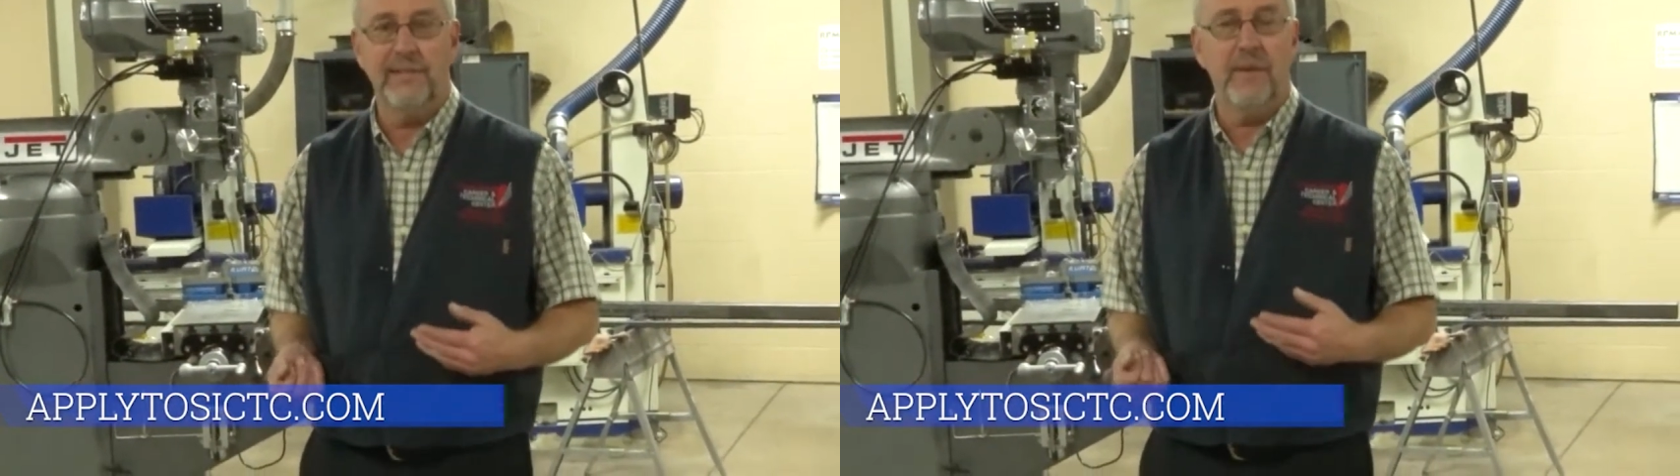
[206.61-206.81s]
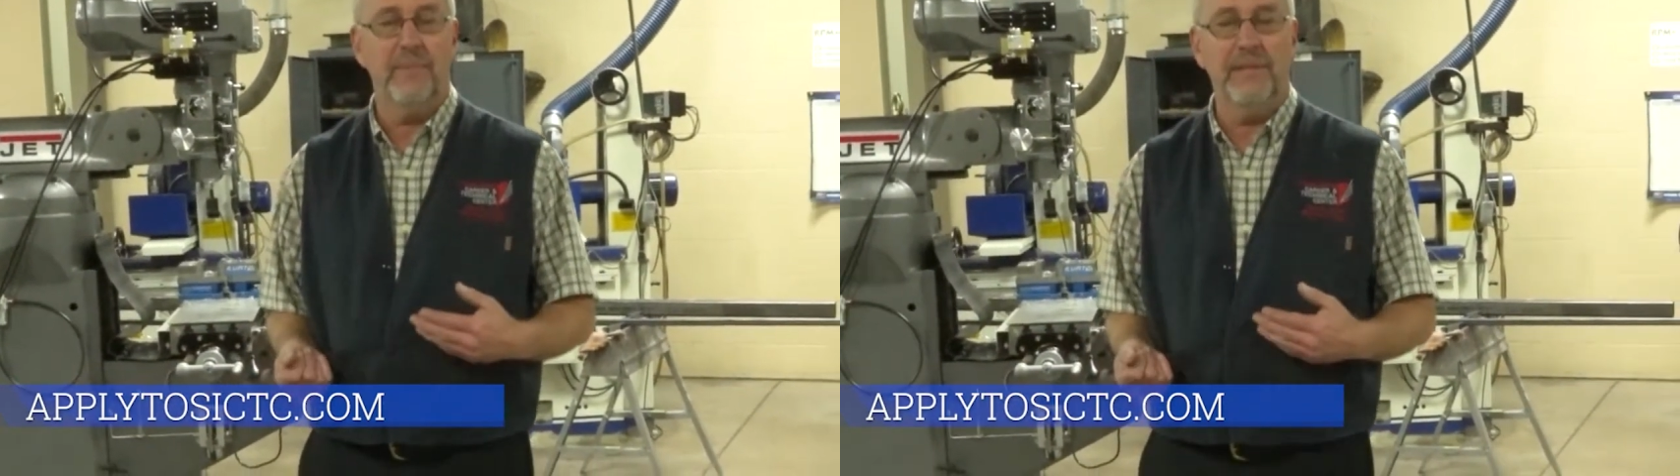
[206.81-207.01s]

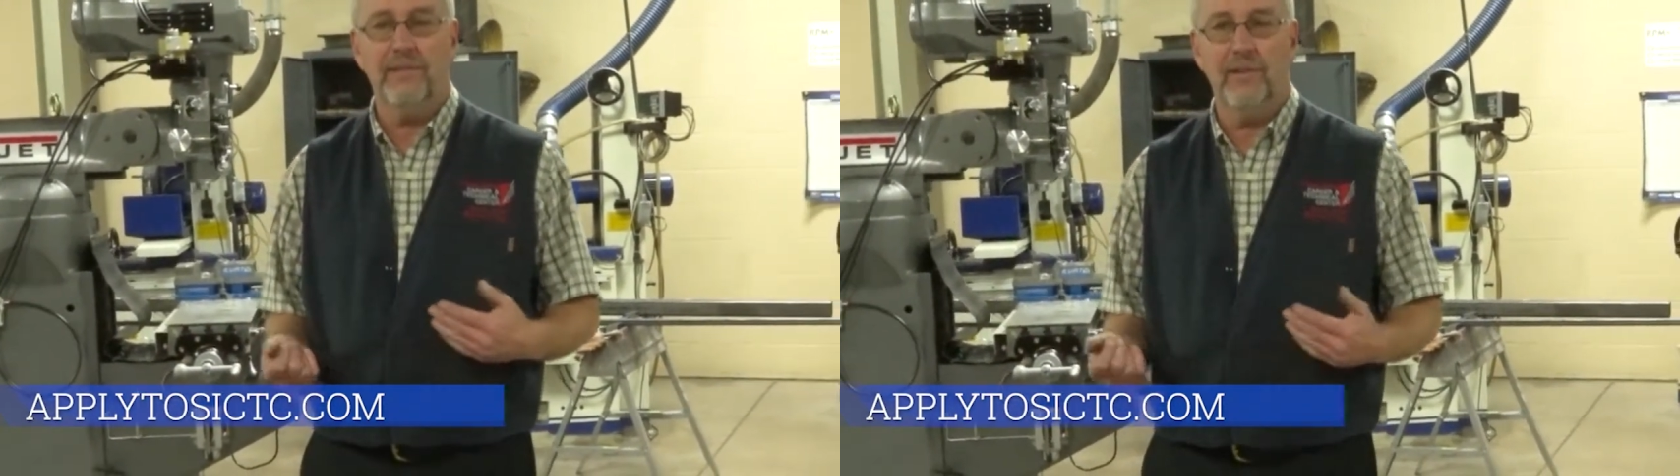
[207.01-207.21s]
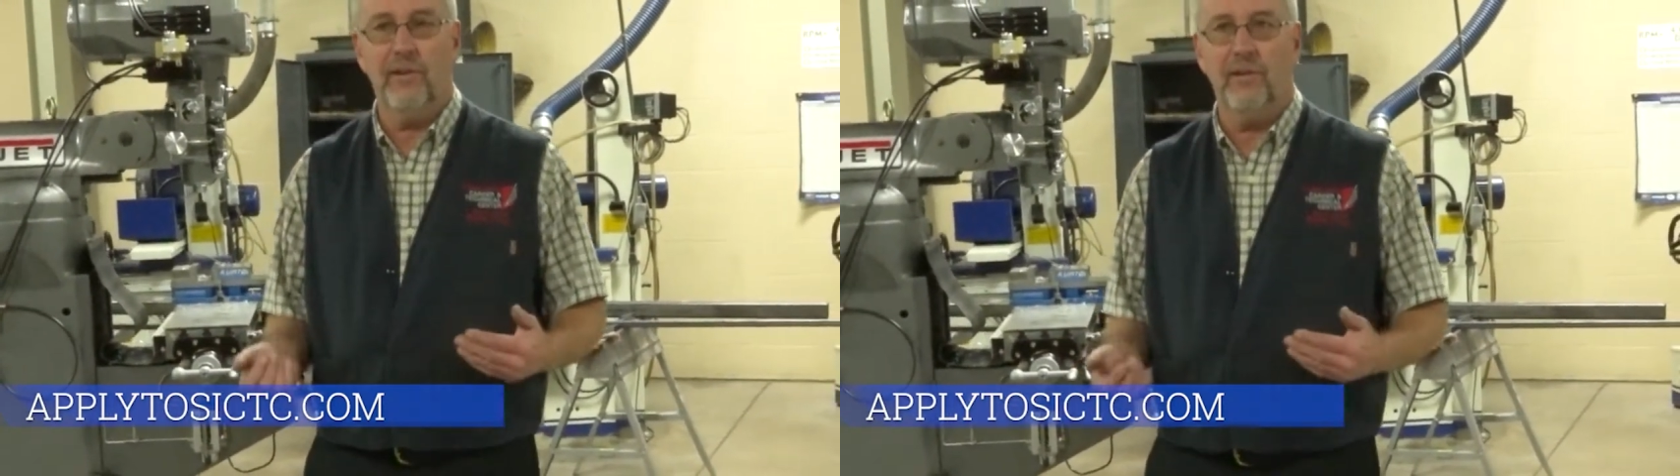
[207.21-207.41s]
That means
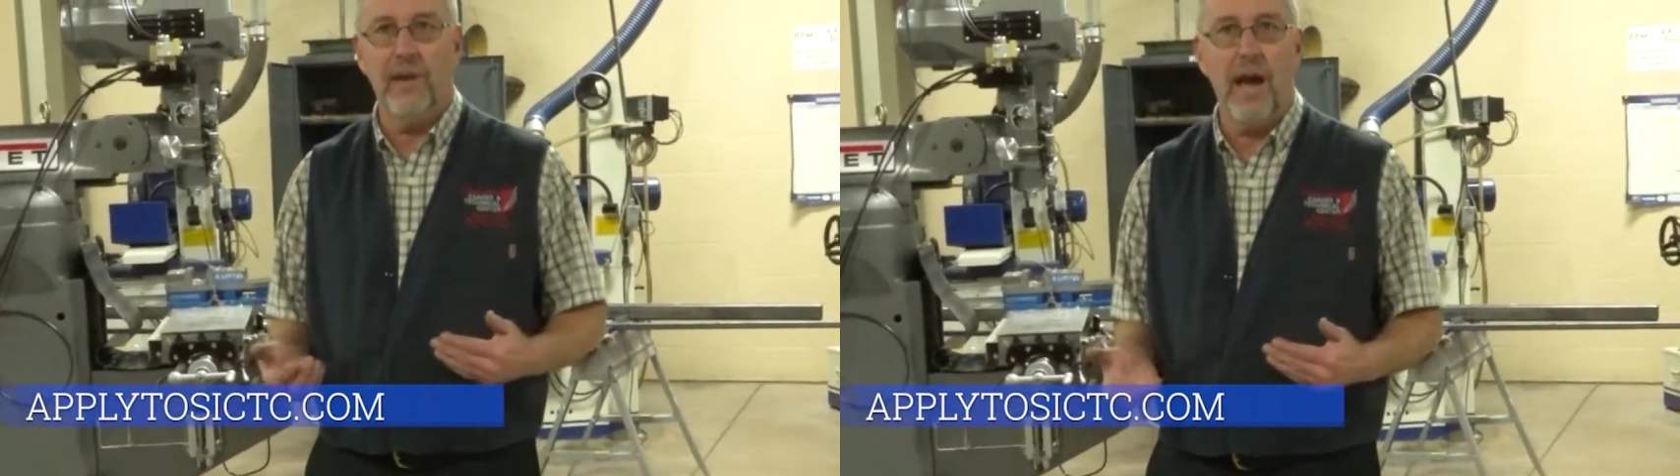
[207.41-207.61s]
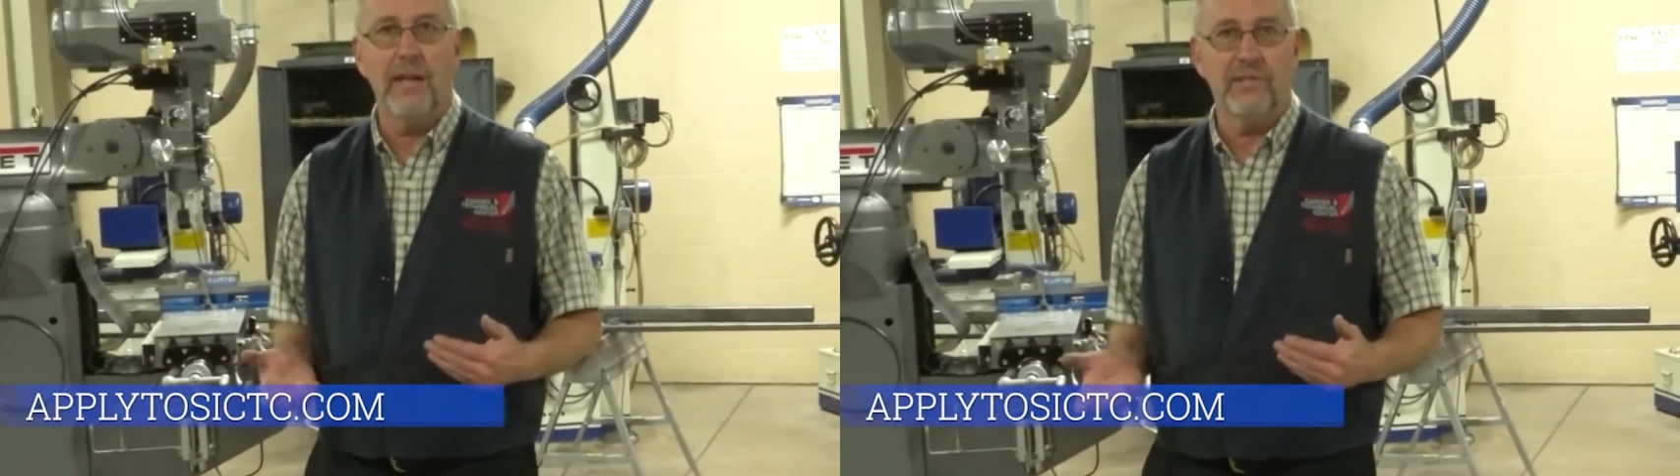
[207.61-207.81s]
they are
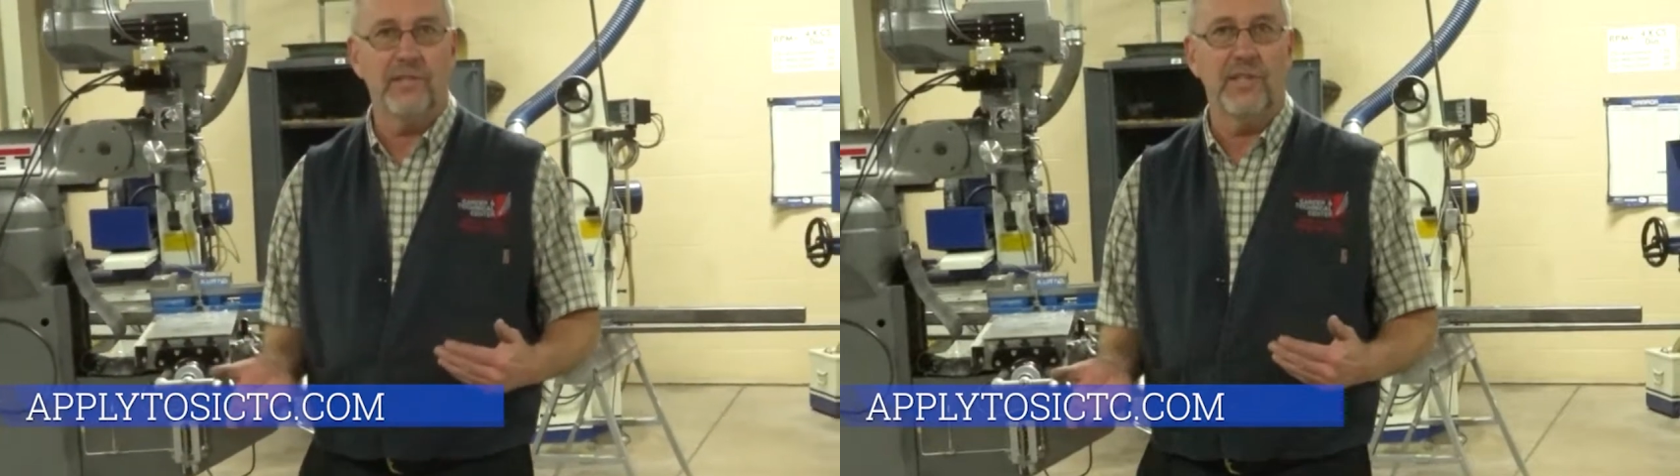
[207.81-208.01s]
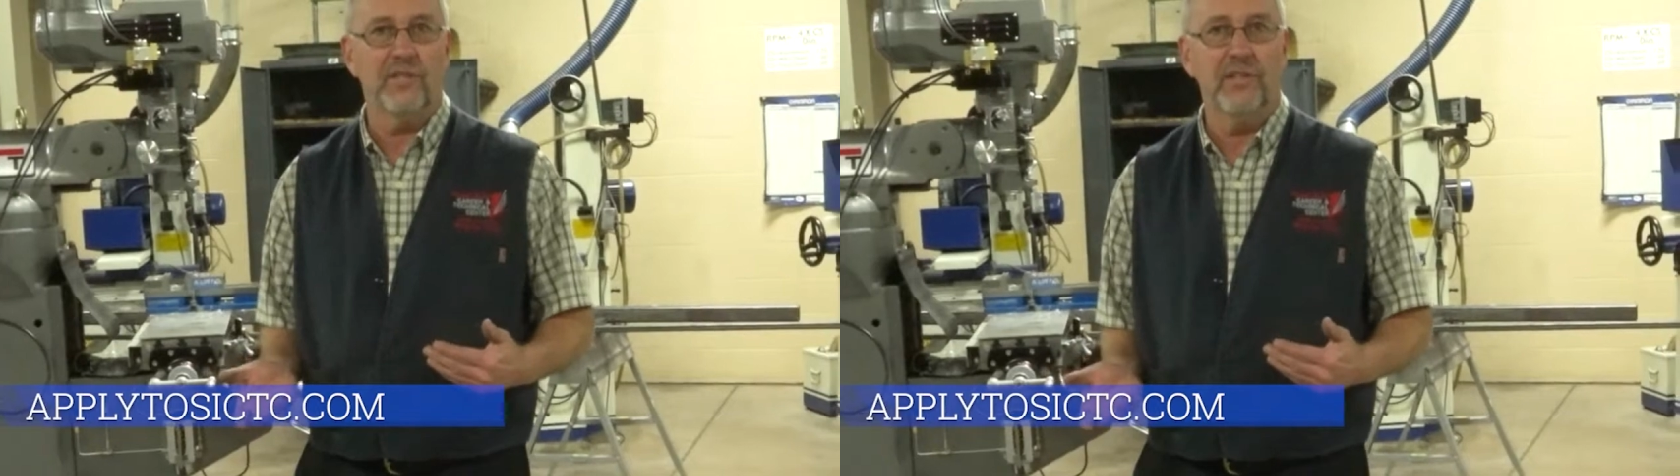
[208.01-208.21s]
not
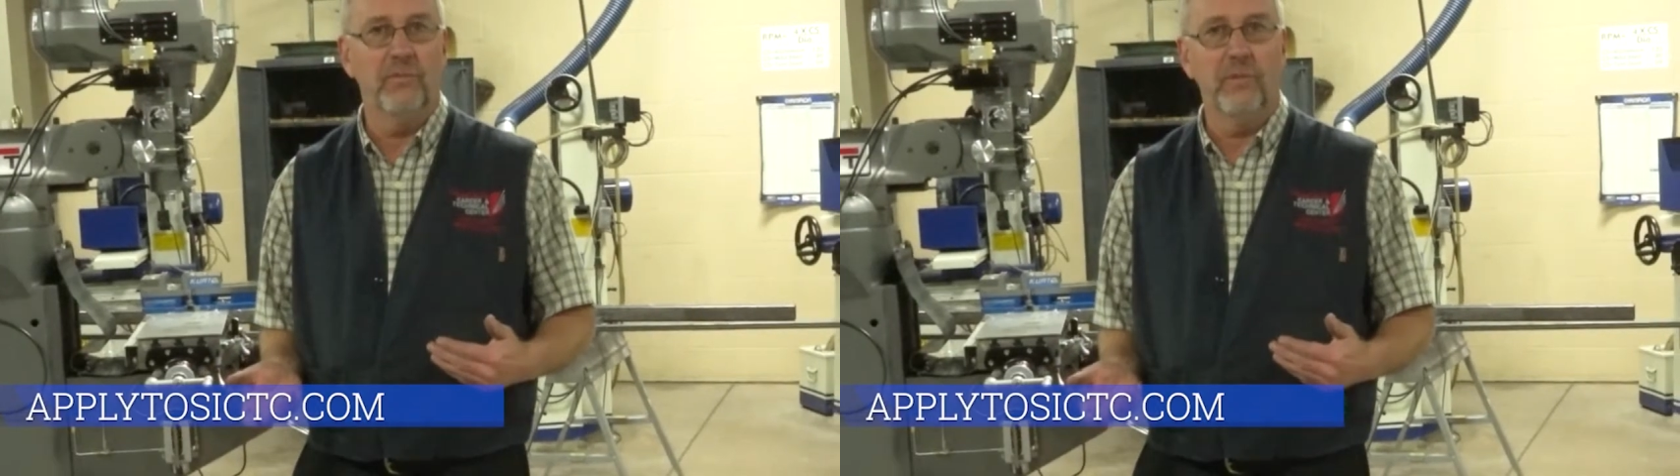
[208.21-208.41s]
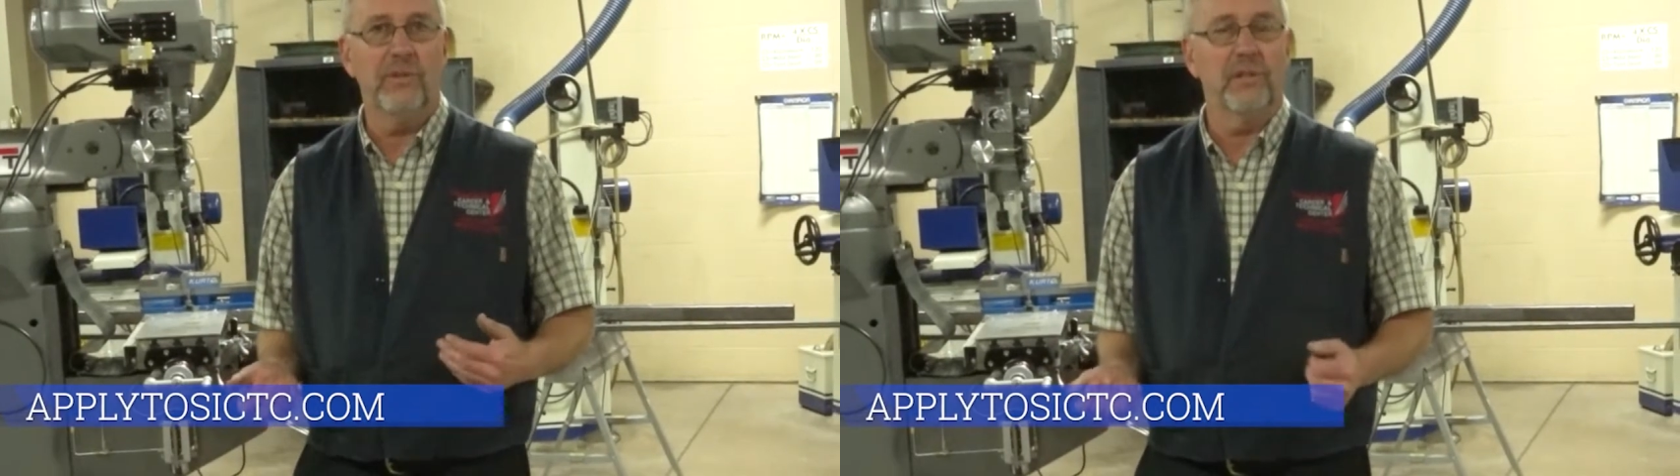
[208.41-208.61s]

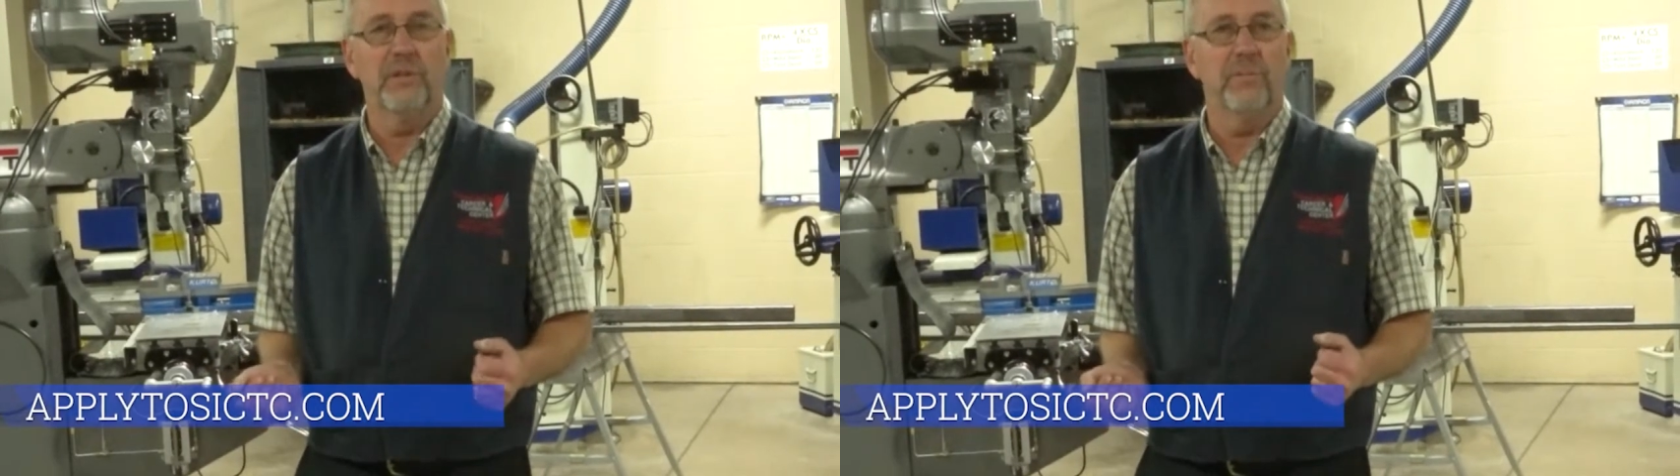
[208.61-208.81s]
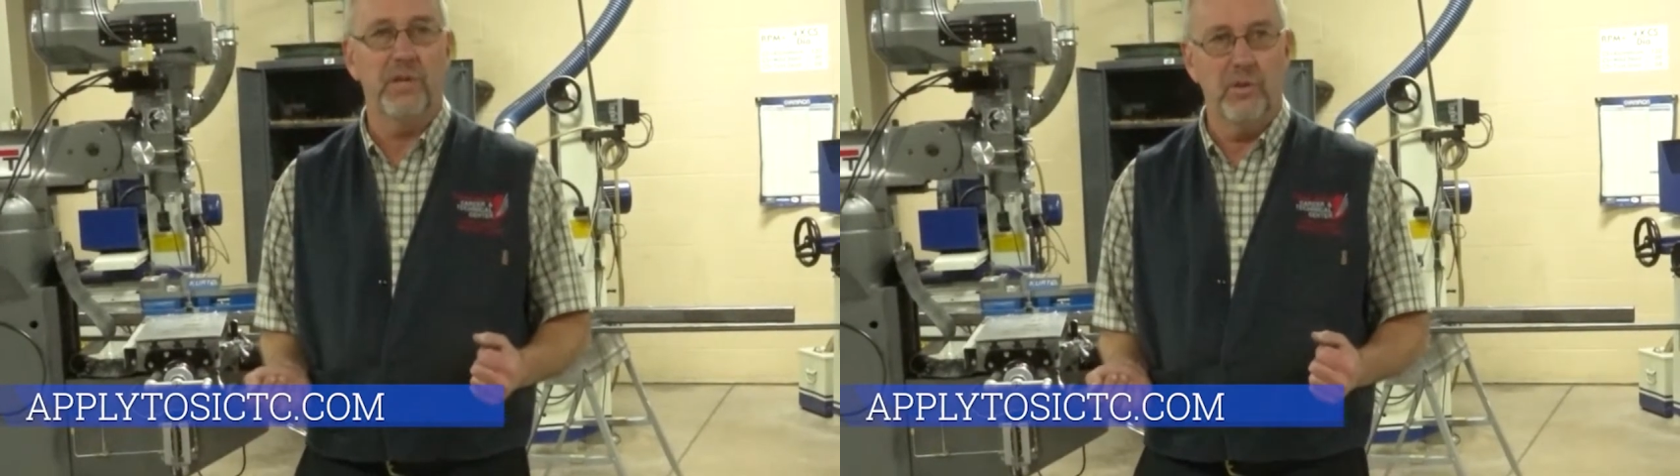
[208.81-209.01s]
assisted with a
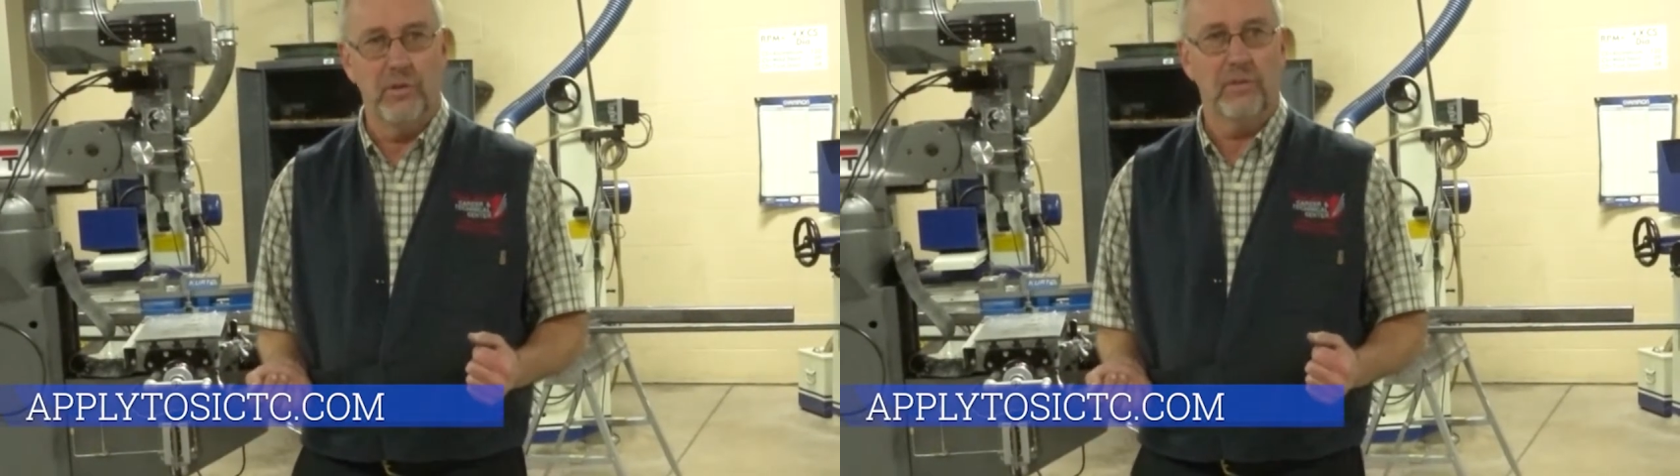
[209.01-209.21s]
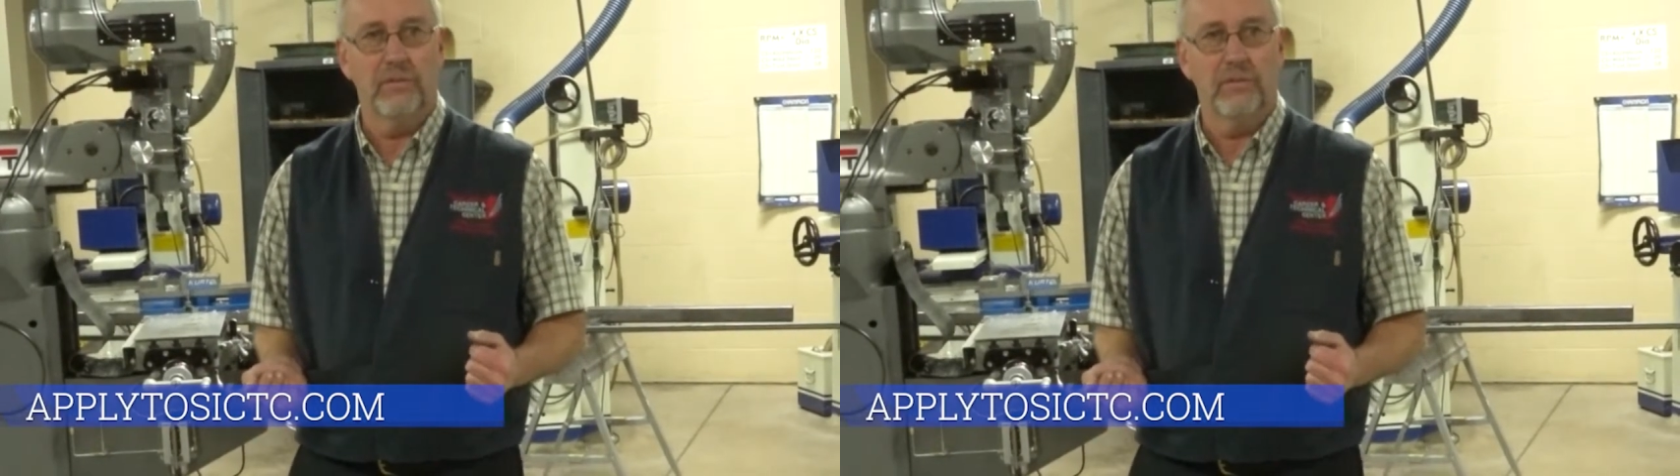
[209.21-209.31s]
computer.